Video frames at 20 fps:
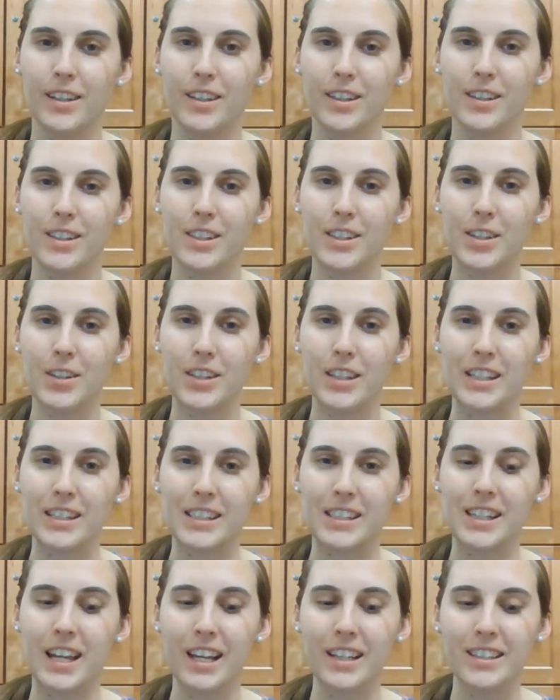So this
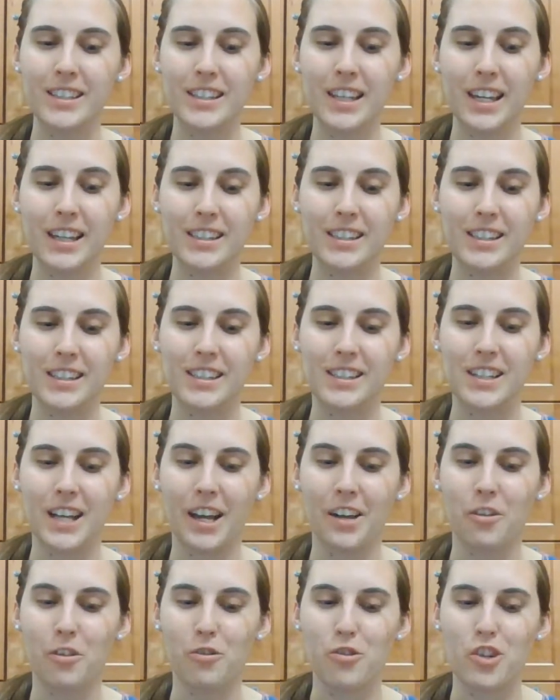next case is
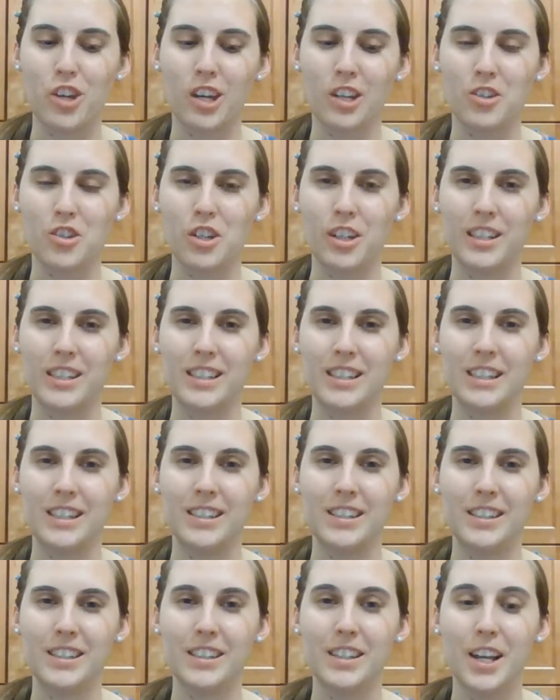titled Changing
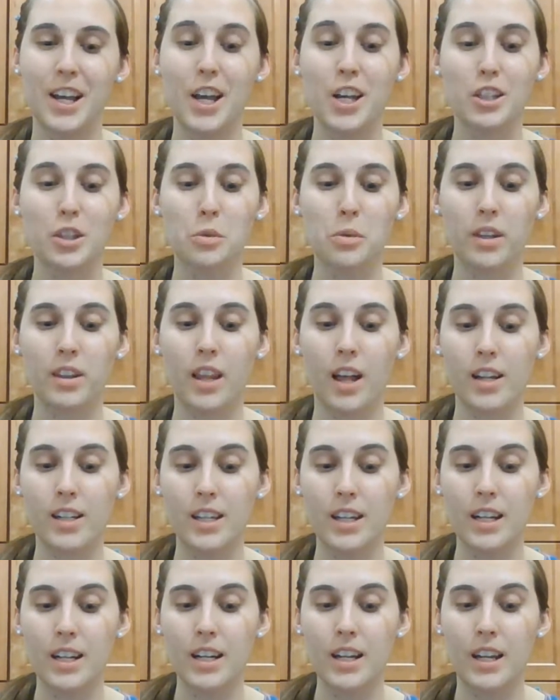Seats. So in
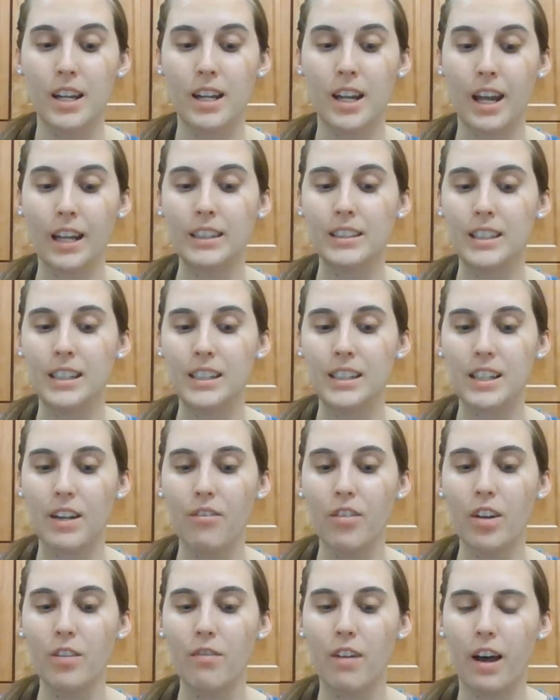London in
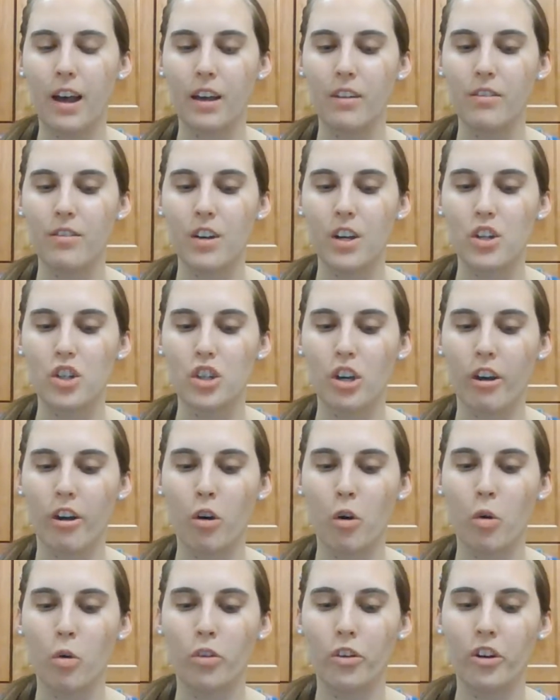1875, a
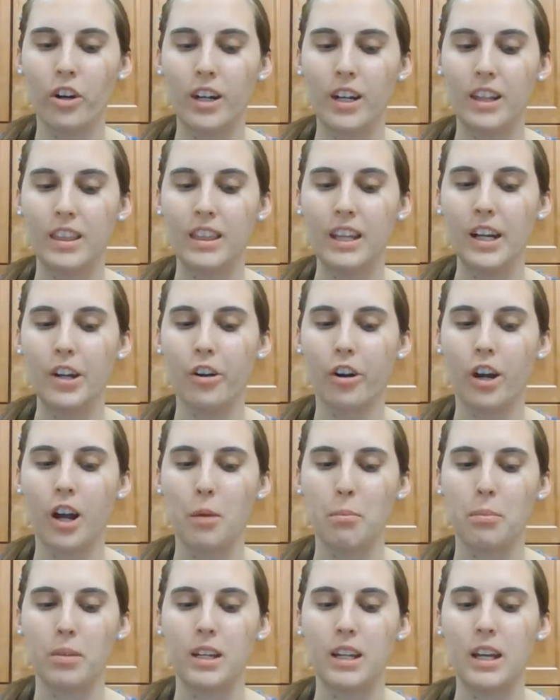shareholder in a theater
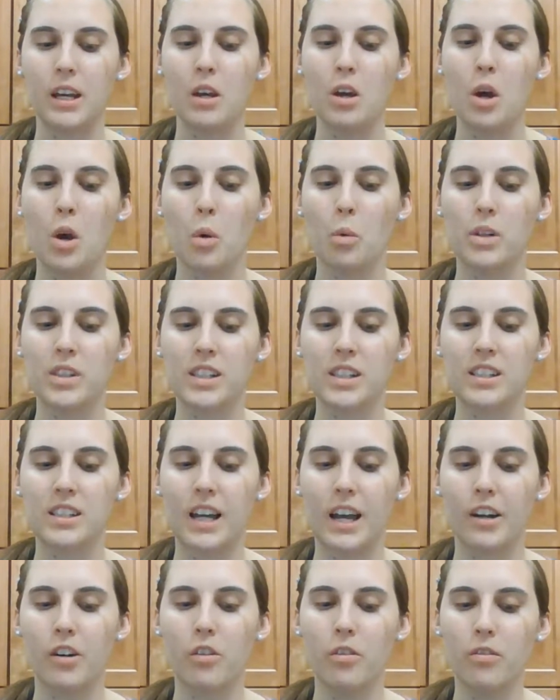company was
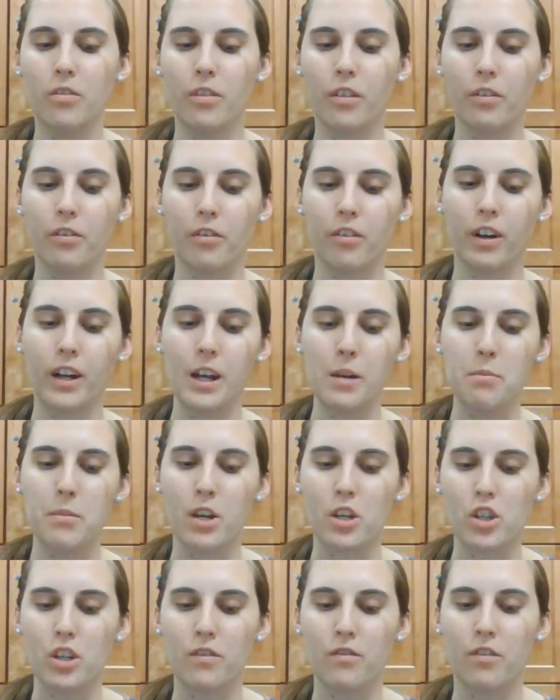entitled for free
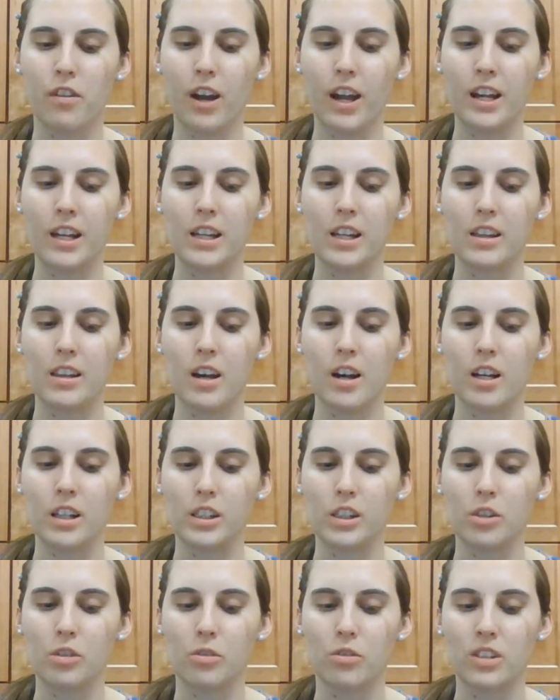admission for any of the
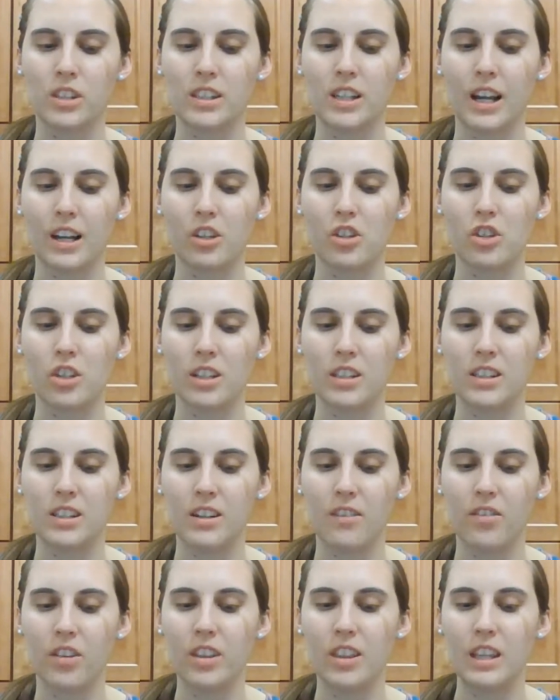unsold sections
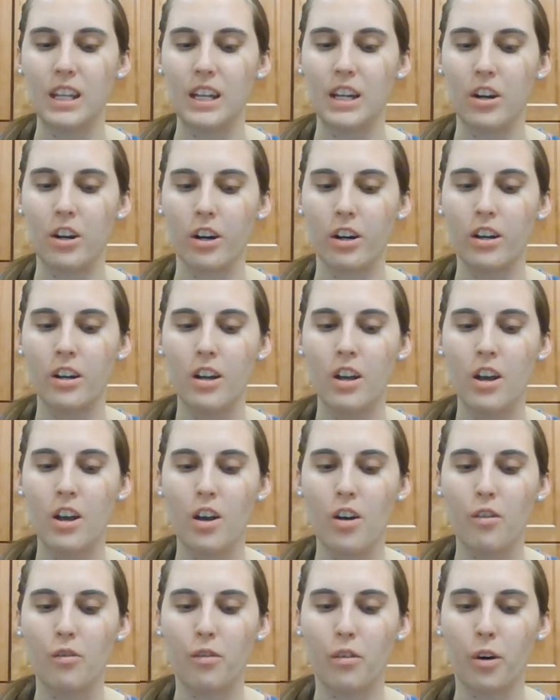of a theater
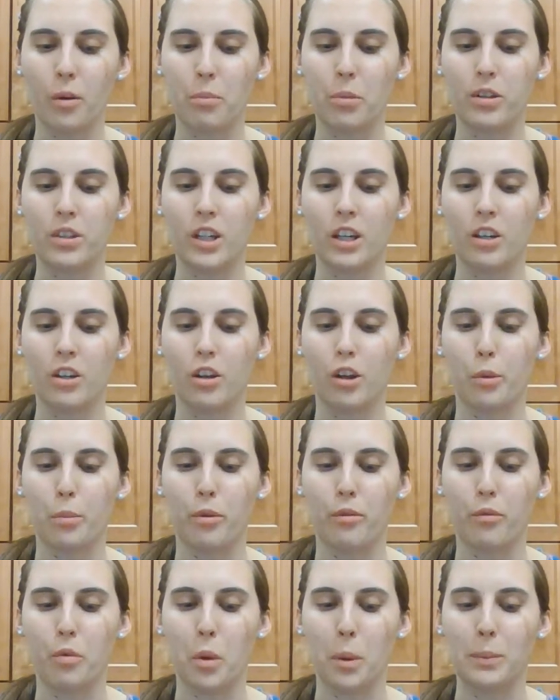for a particular
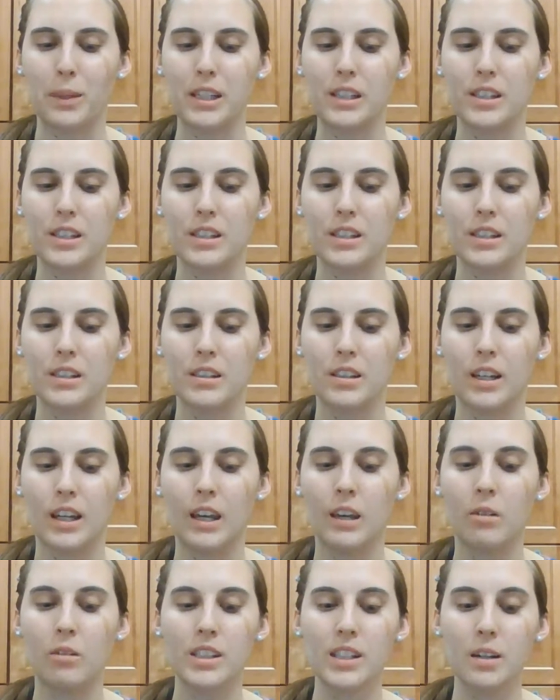performance.
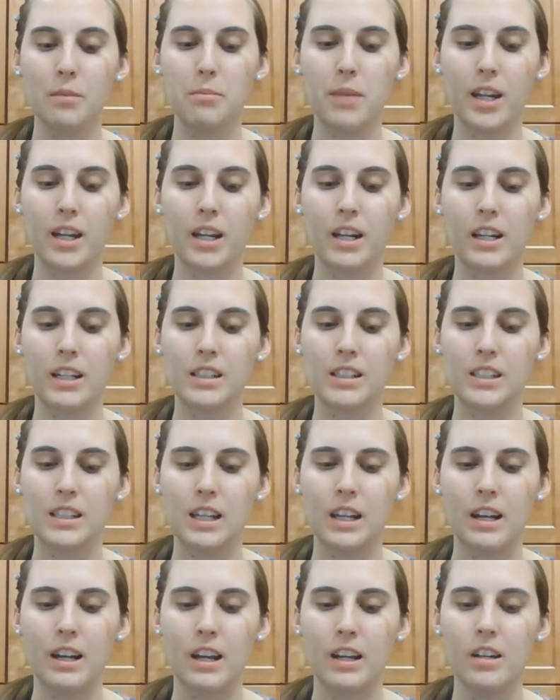He was admitted and
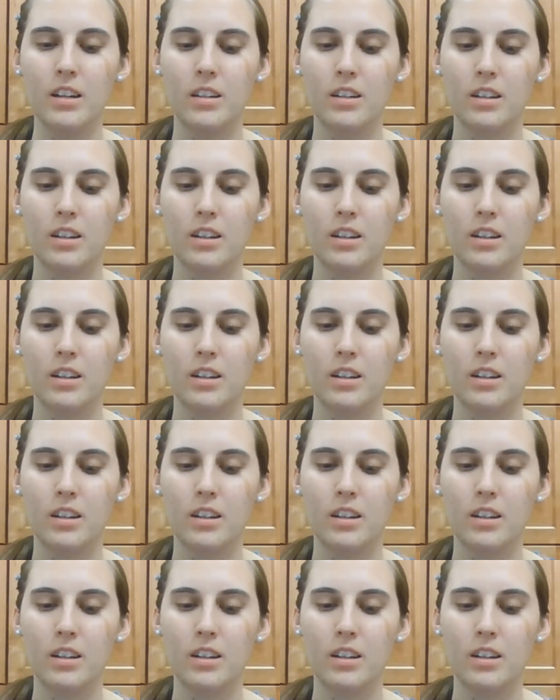seated.